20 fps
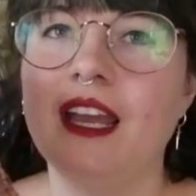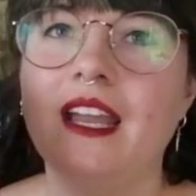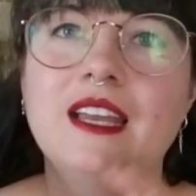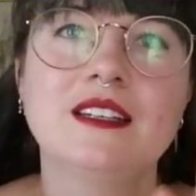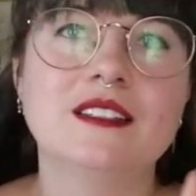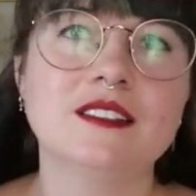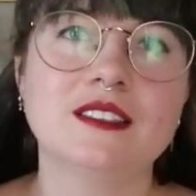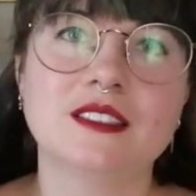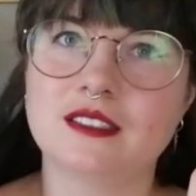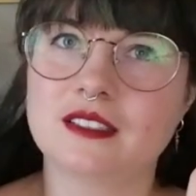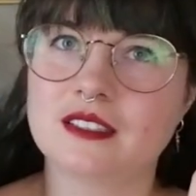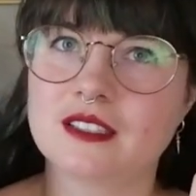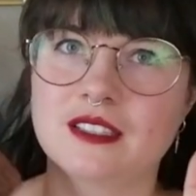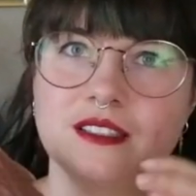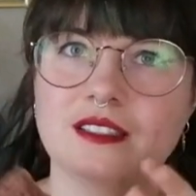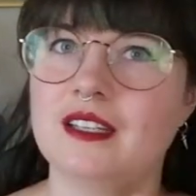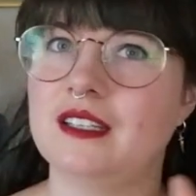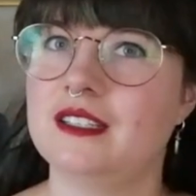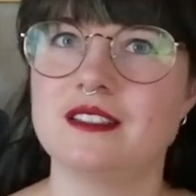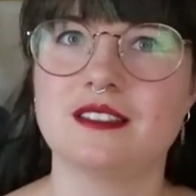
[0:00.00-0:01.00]
and oh,
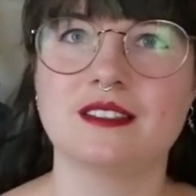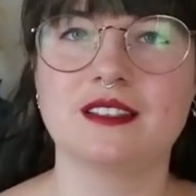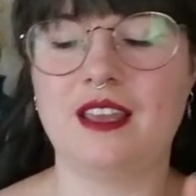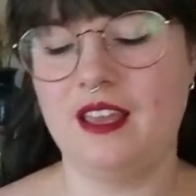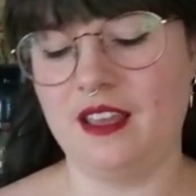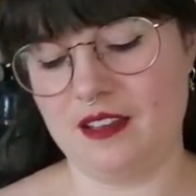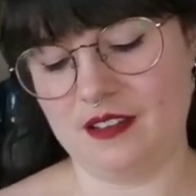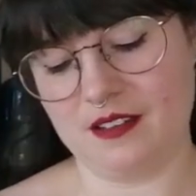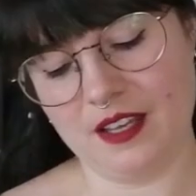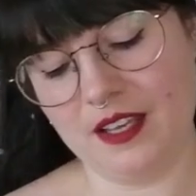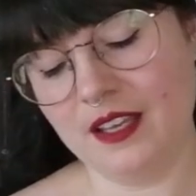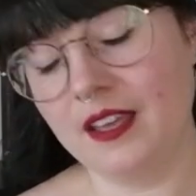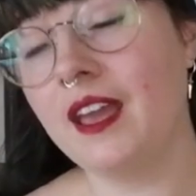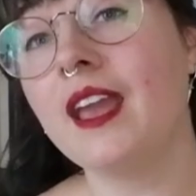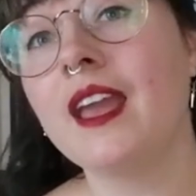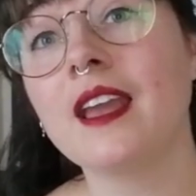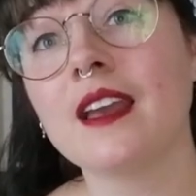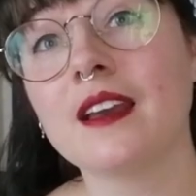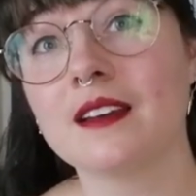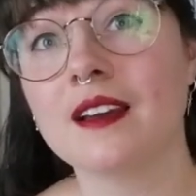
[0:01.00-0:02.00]
I just can't. I
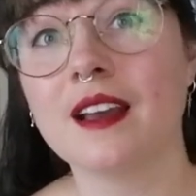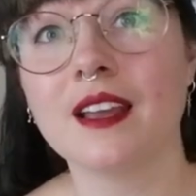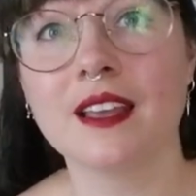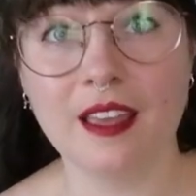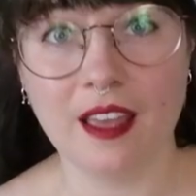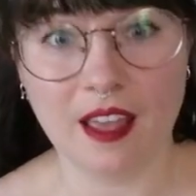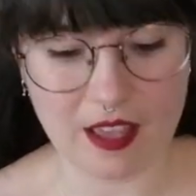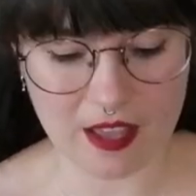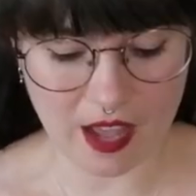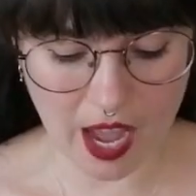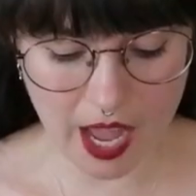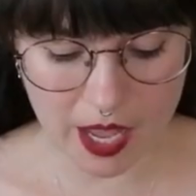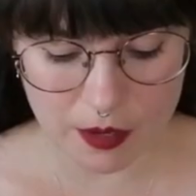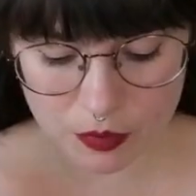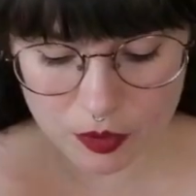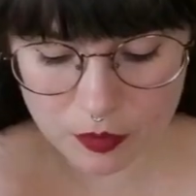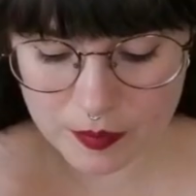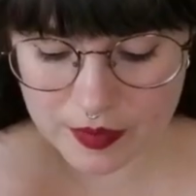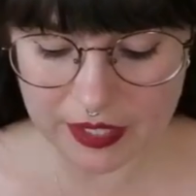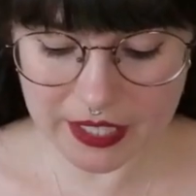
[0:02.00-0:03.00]
can't. I can't. I
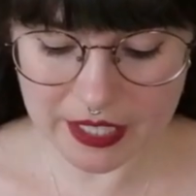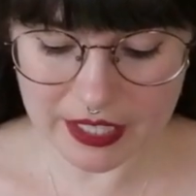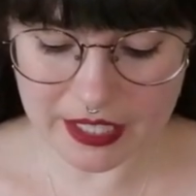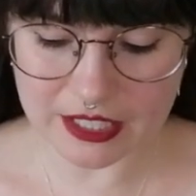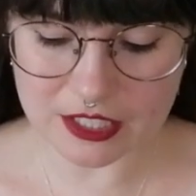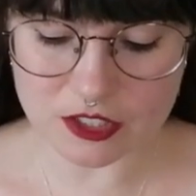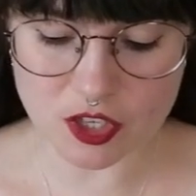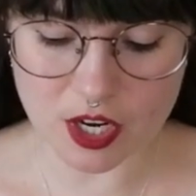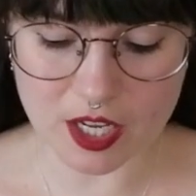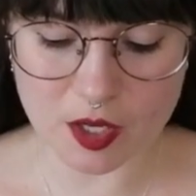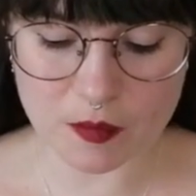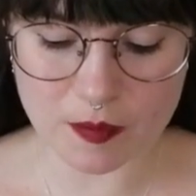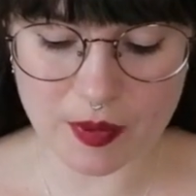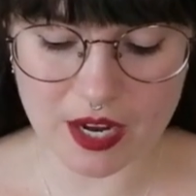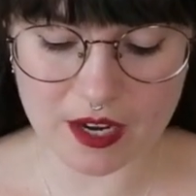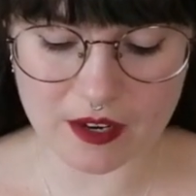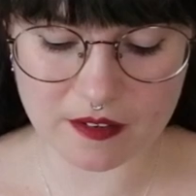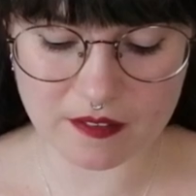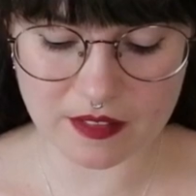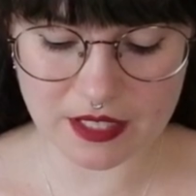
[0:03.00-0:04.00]
will be knitting Jake a
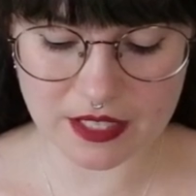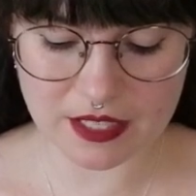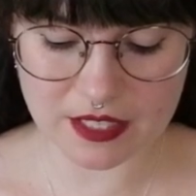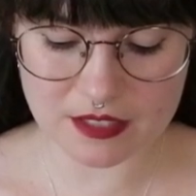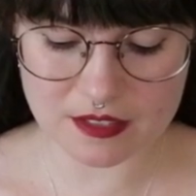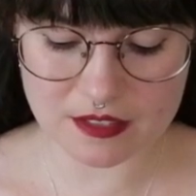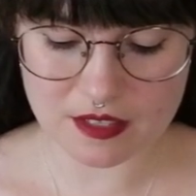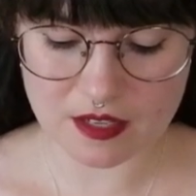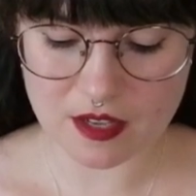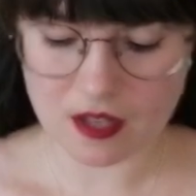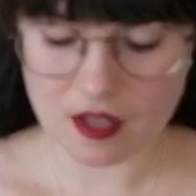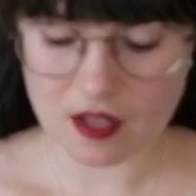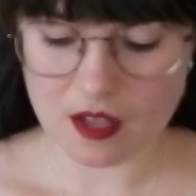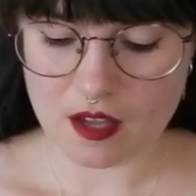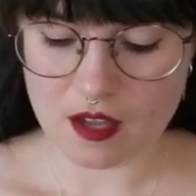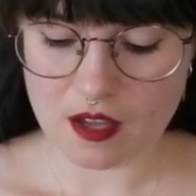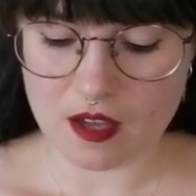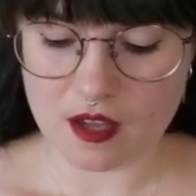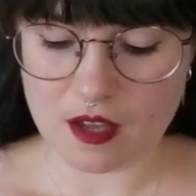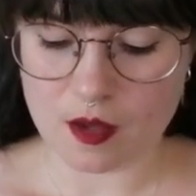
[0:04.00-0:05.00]
pair of these
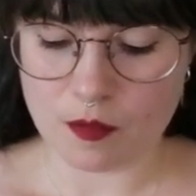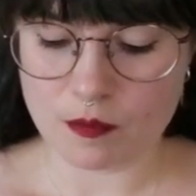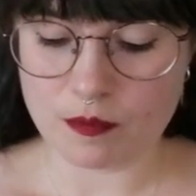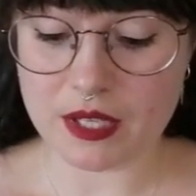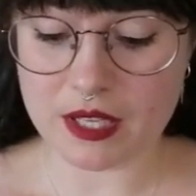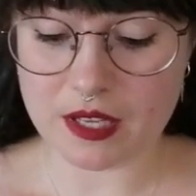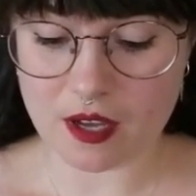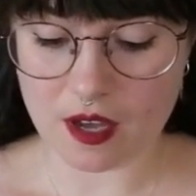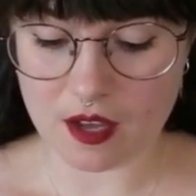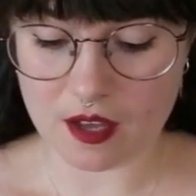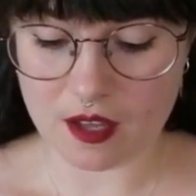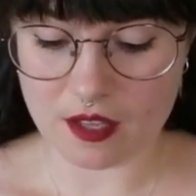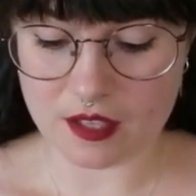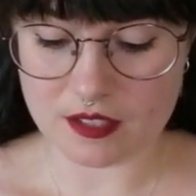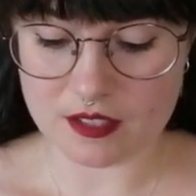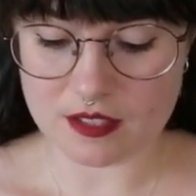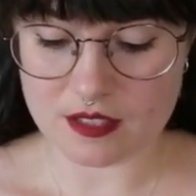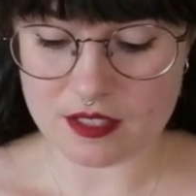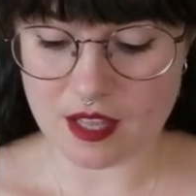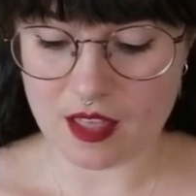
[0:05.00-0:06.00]

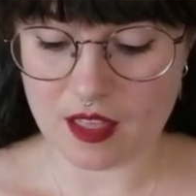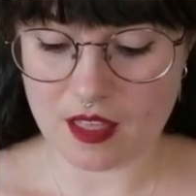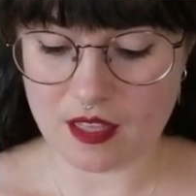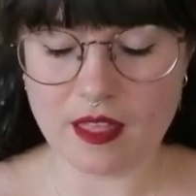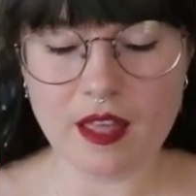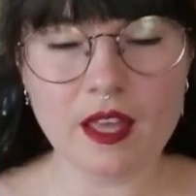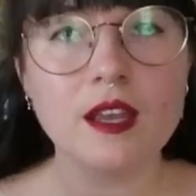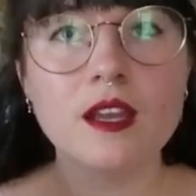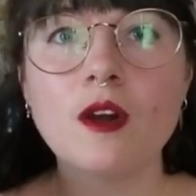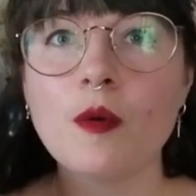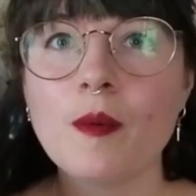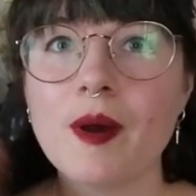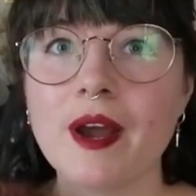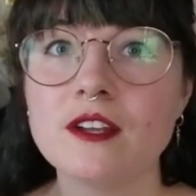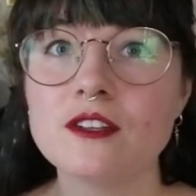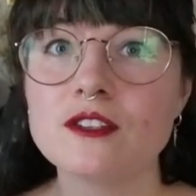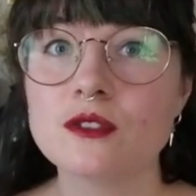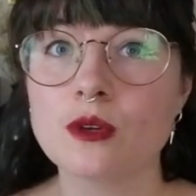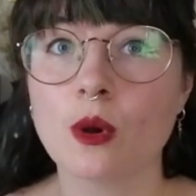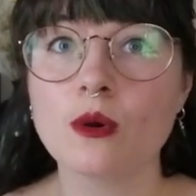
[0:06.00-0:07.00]
because they go
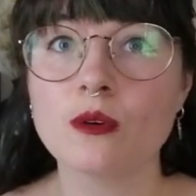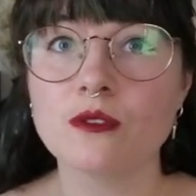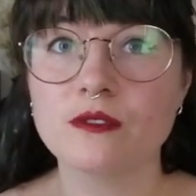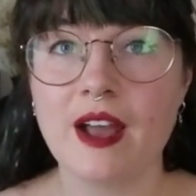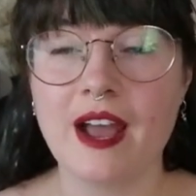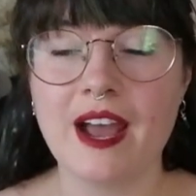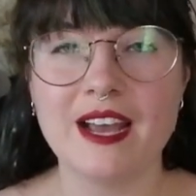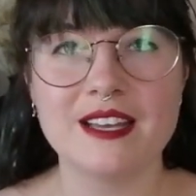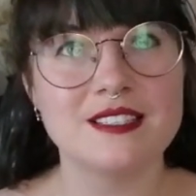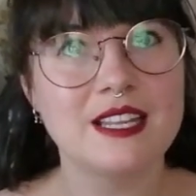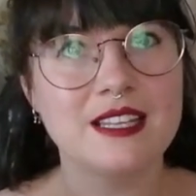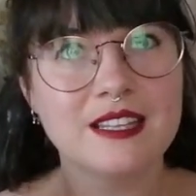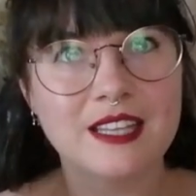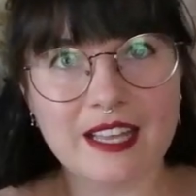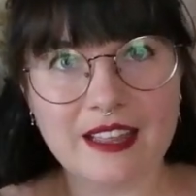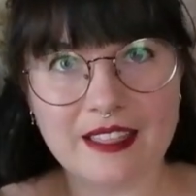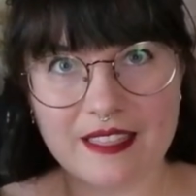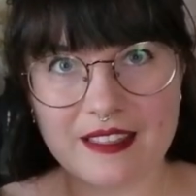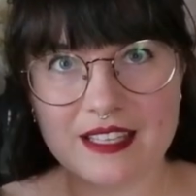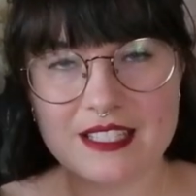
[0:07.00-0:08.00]
by so fast. And
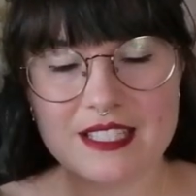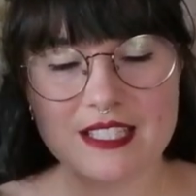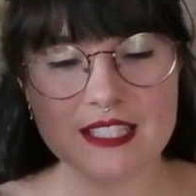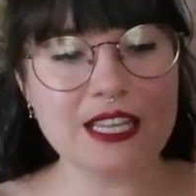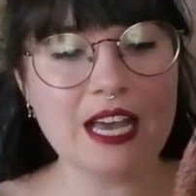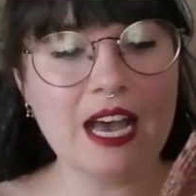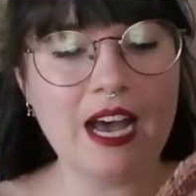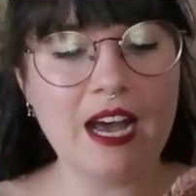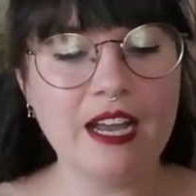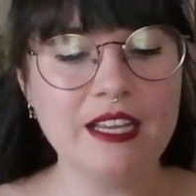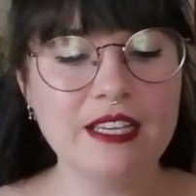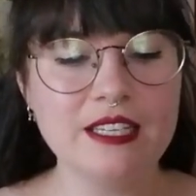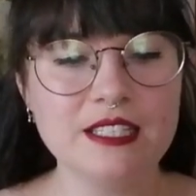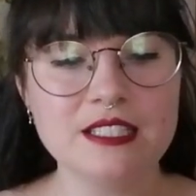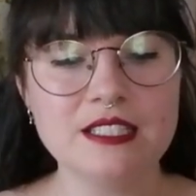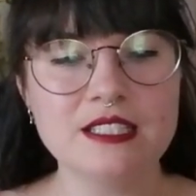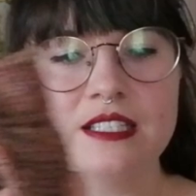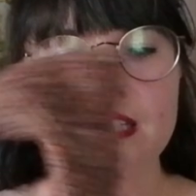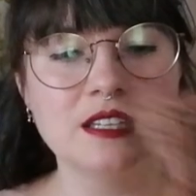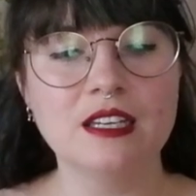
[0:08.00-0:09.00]
like this
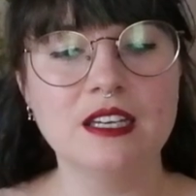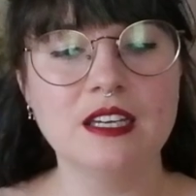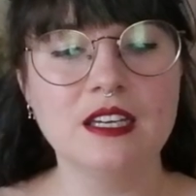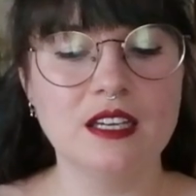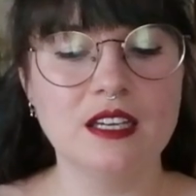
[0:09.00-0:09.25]
size,